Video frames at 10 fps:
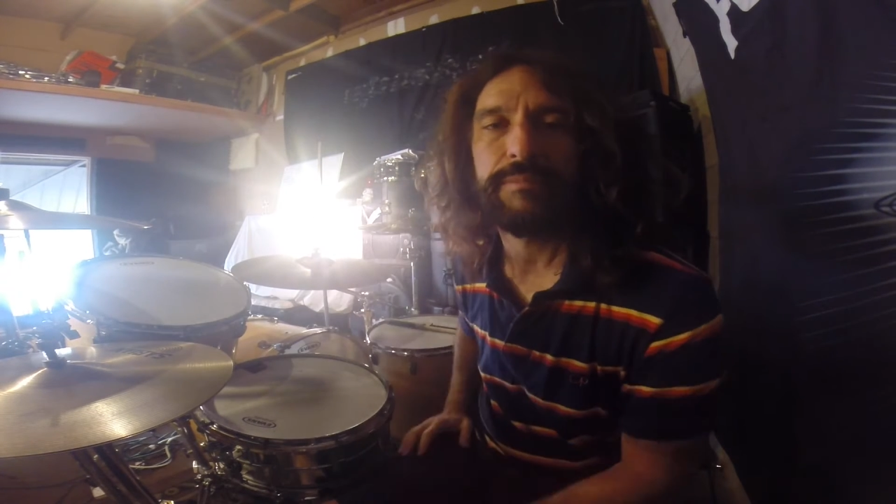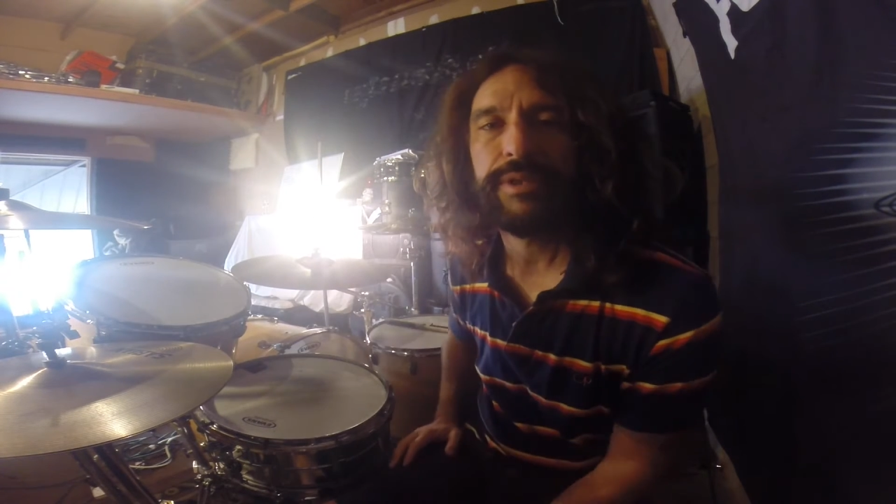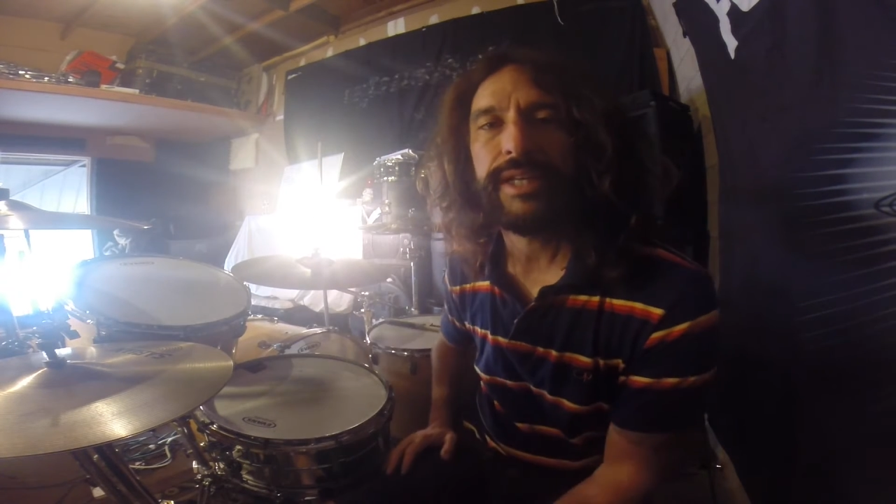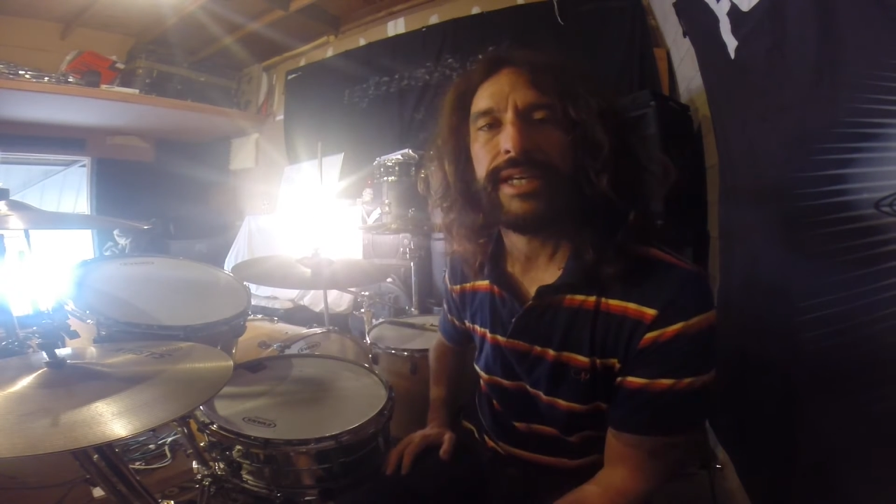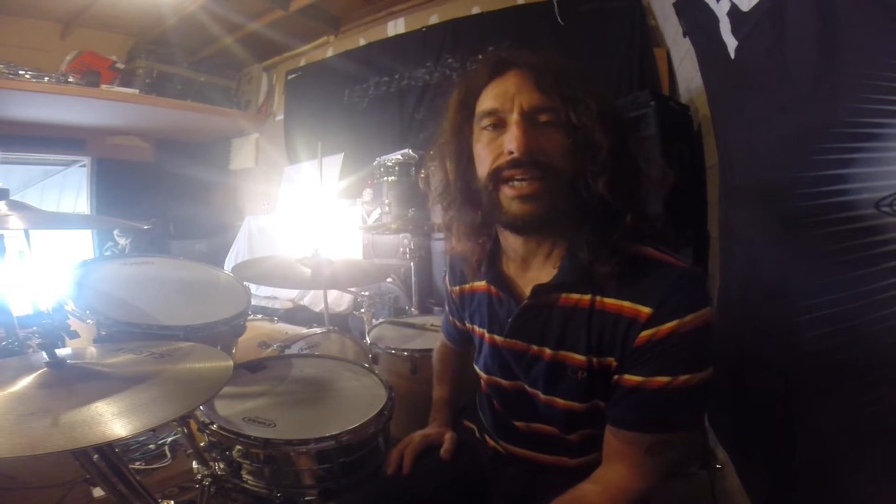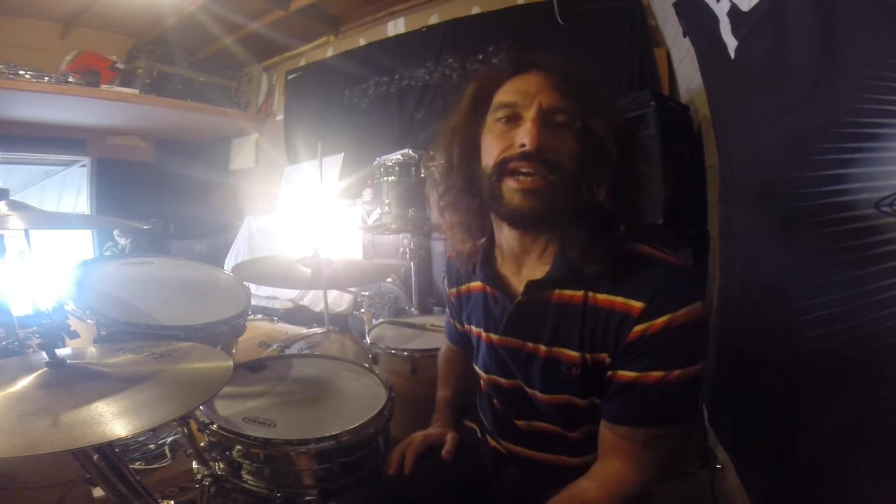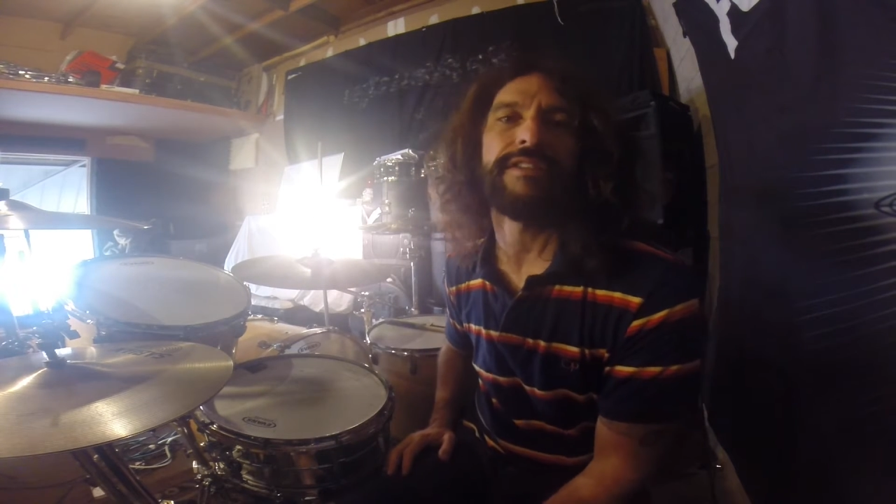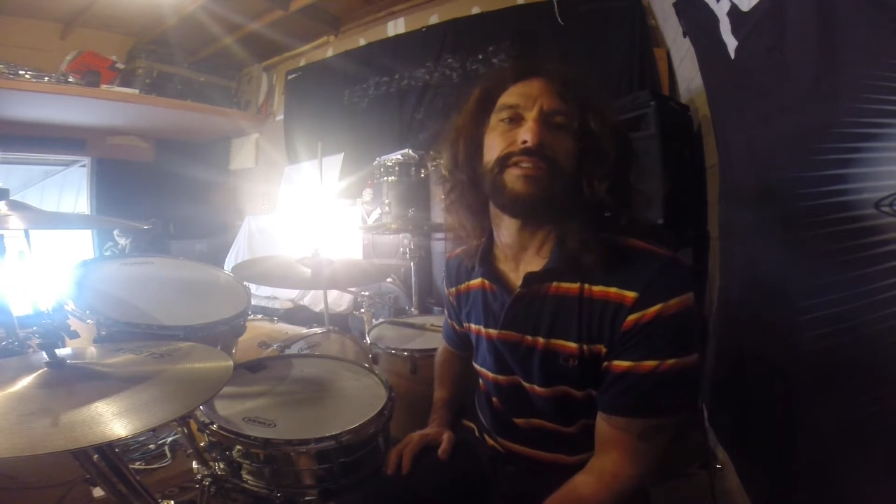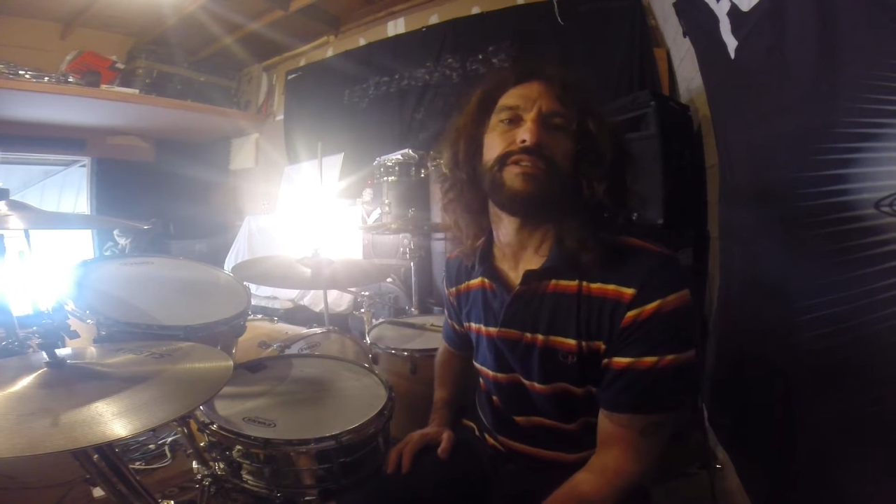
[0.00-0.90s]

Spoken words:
playing eighth